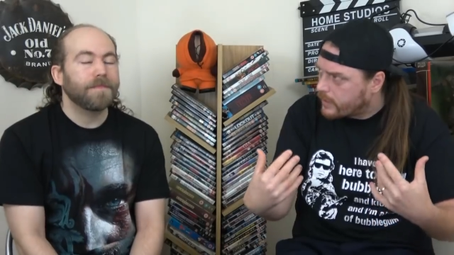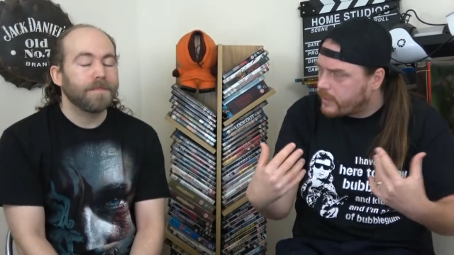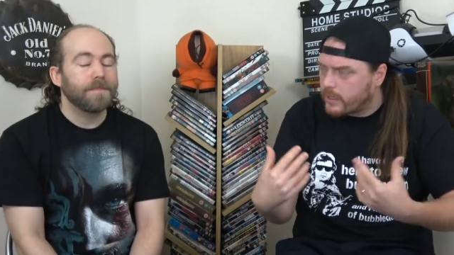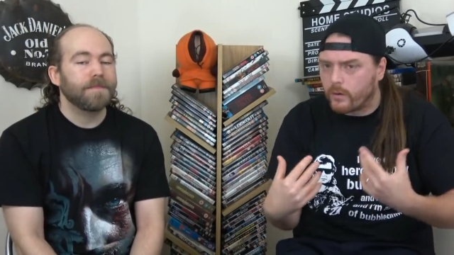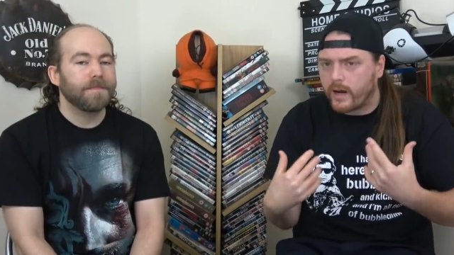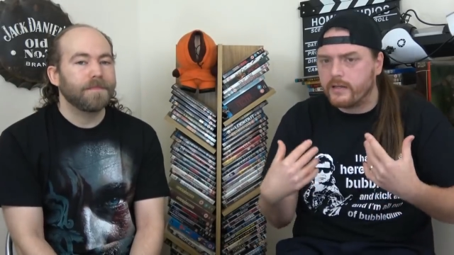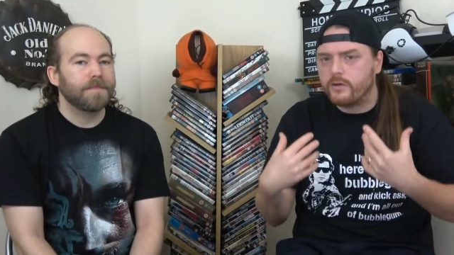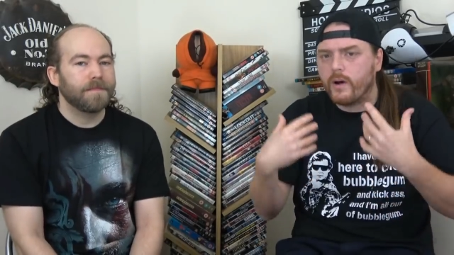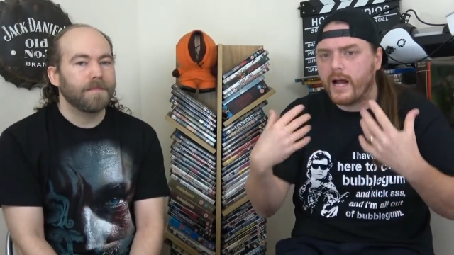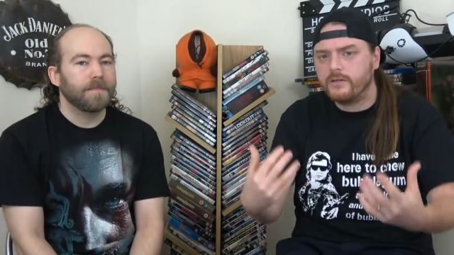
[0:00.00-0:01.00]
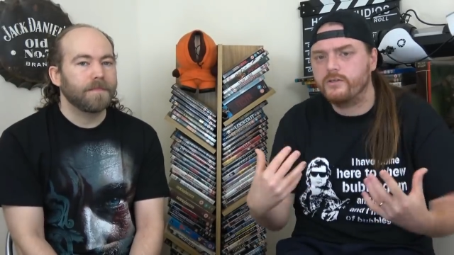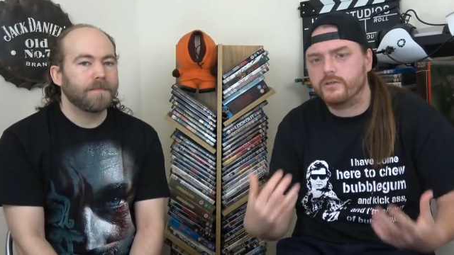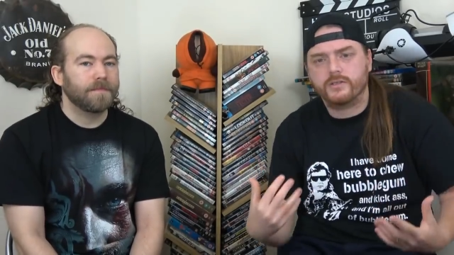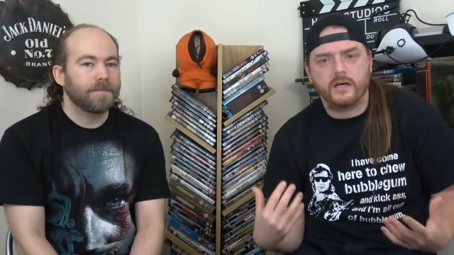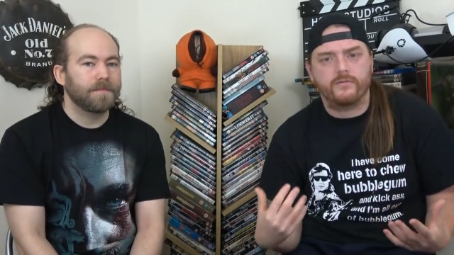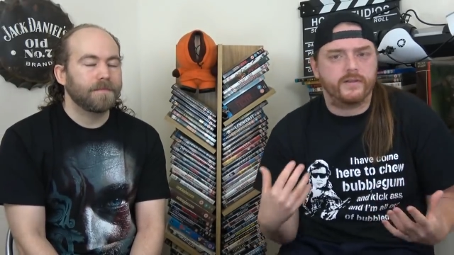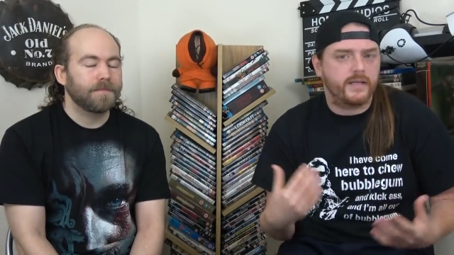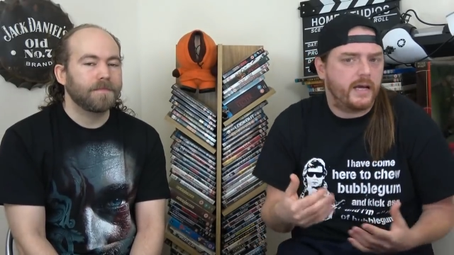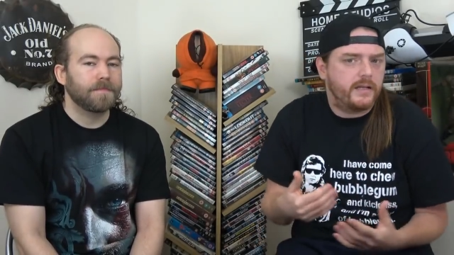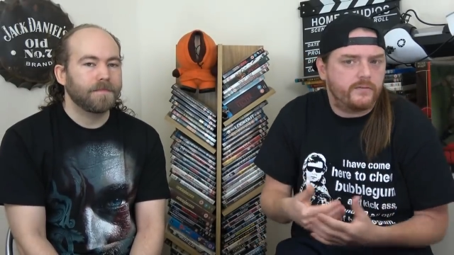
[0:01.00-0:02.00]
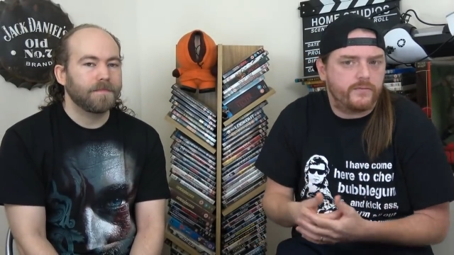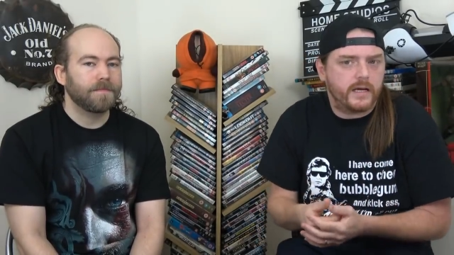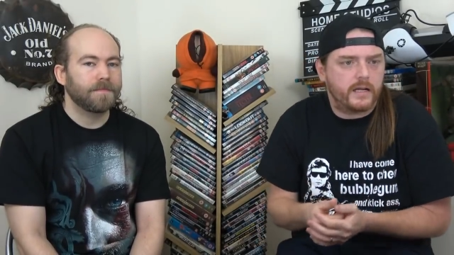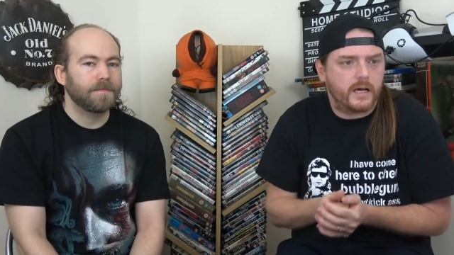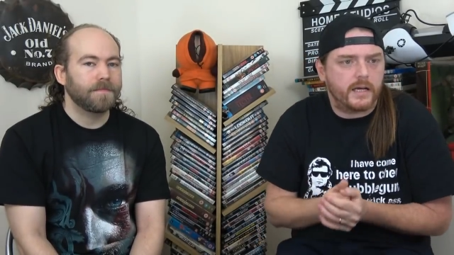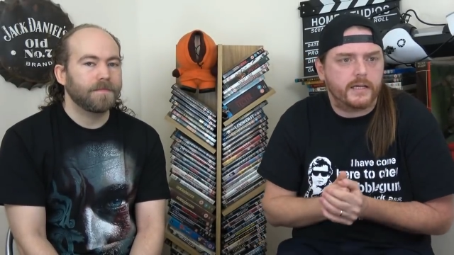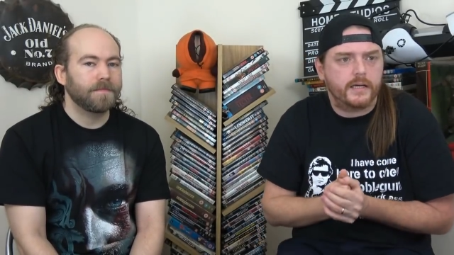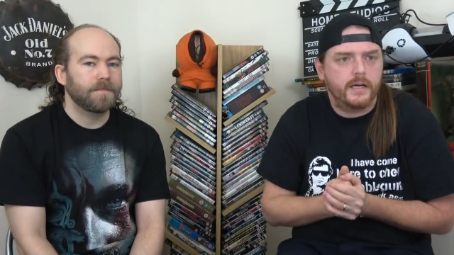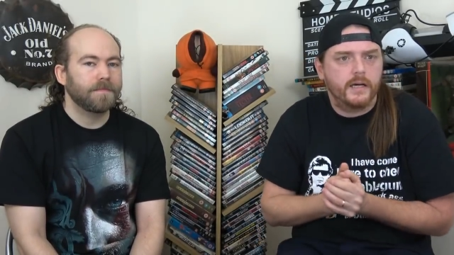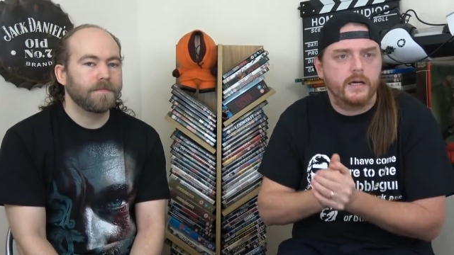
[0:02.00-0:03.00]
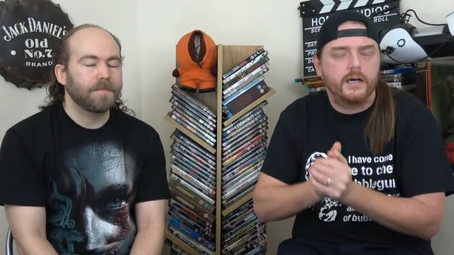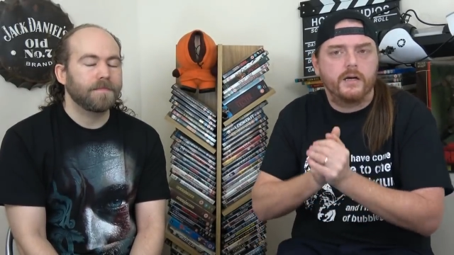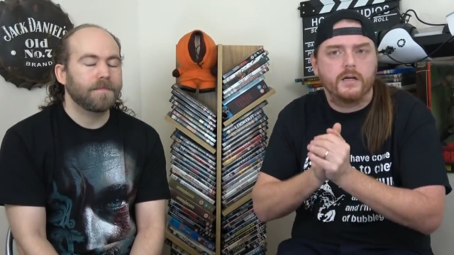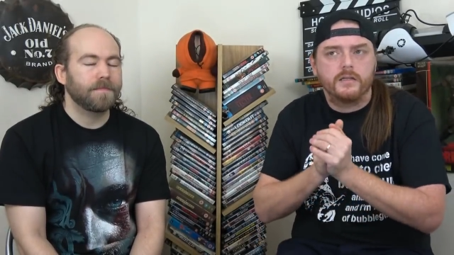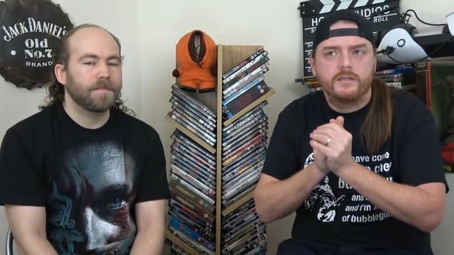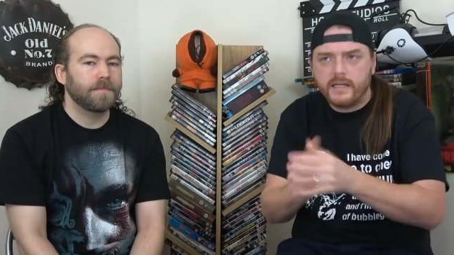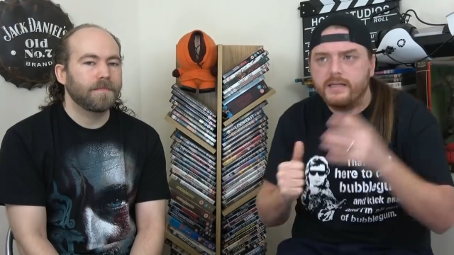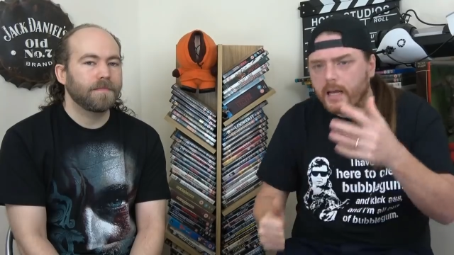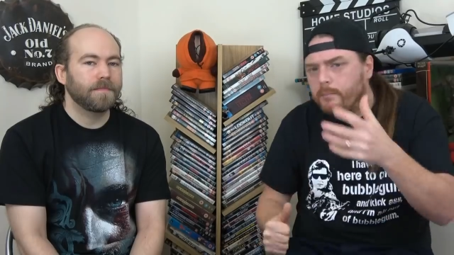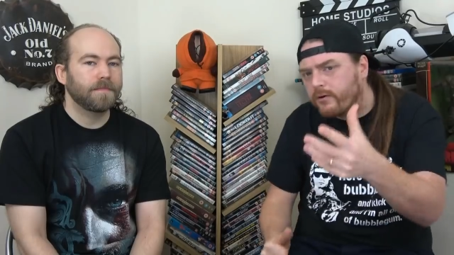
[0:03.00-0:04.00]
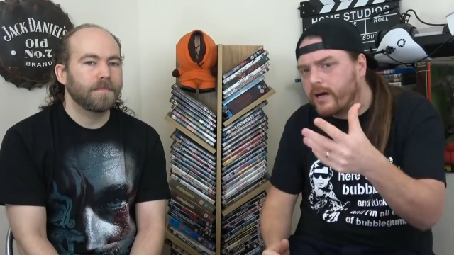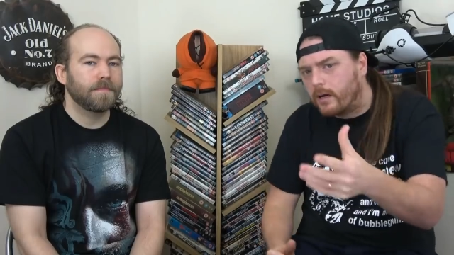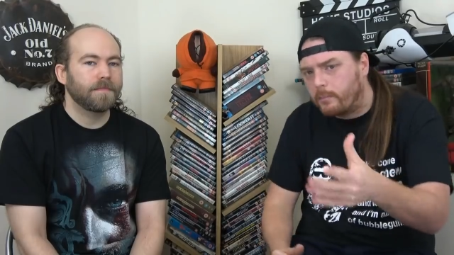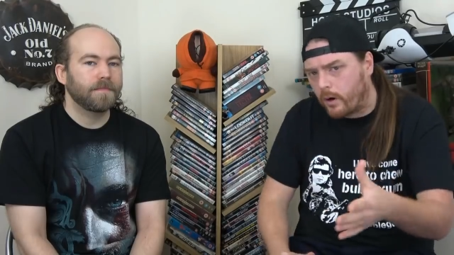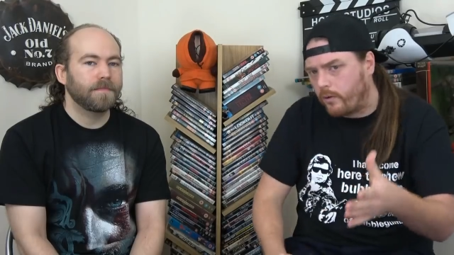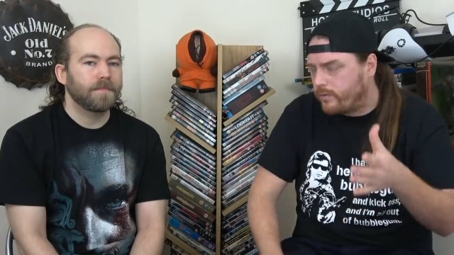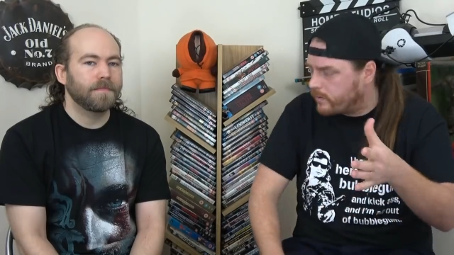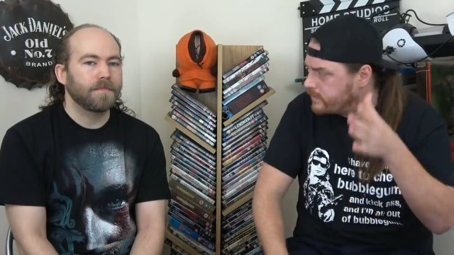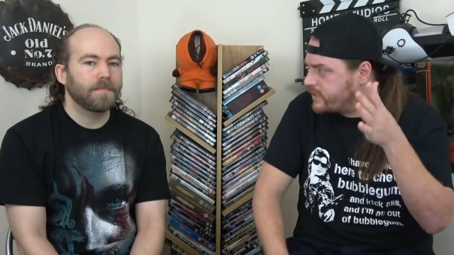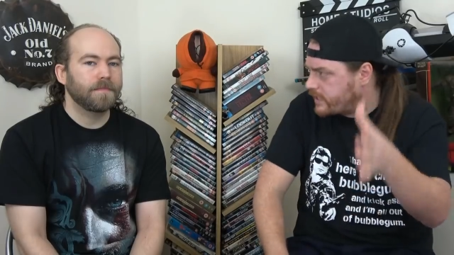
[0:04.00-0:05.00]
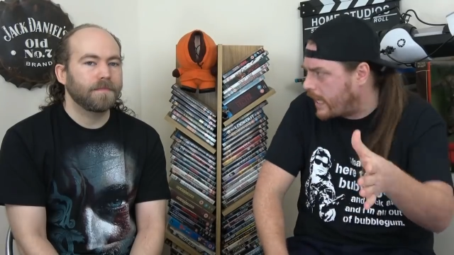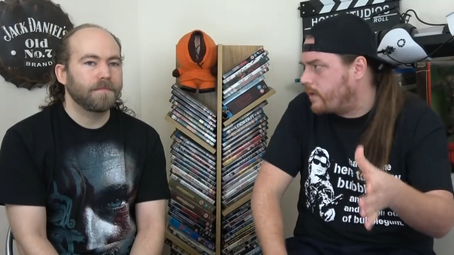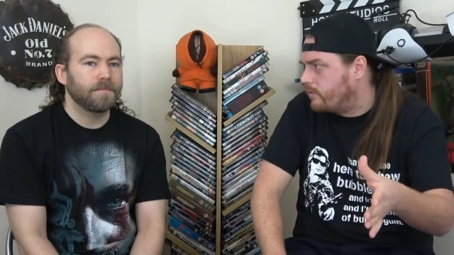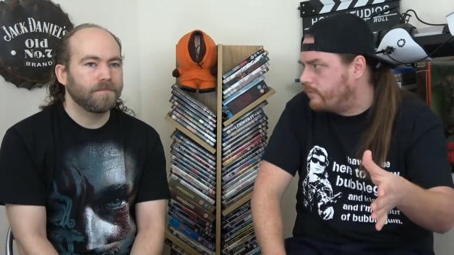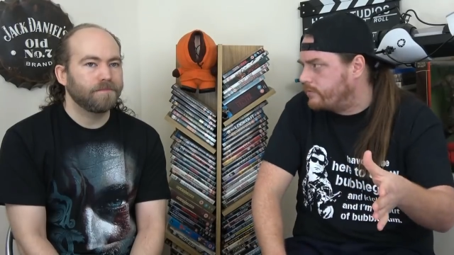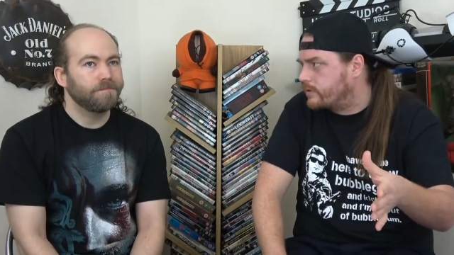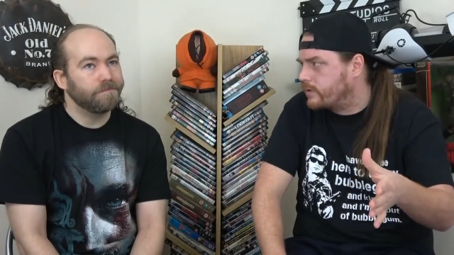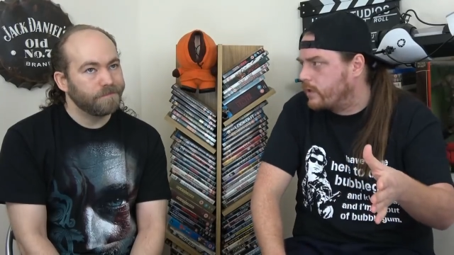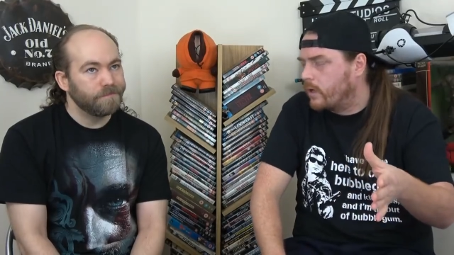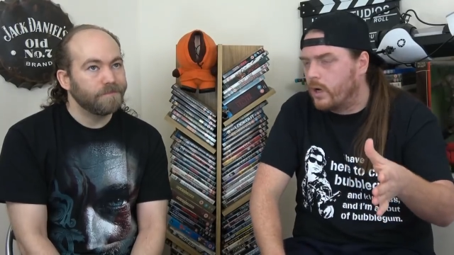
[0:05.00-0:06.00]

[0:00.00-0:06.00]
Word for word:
Speaker 1: You know, and you ask yourself at the end of it, like, did they bring it upon themselves,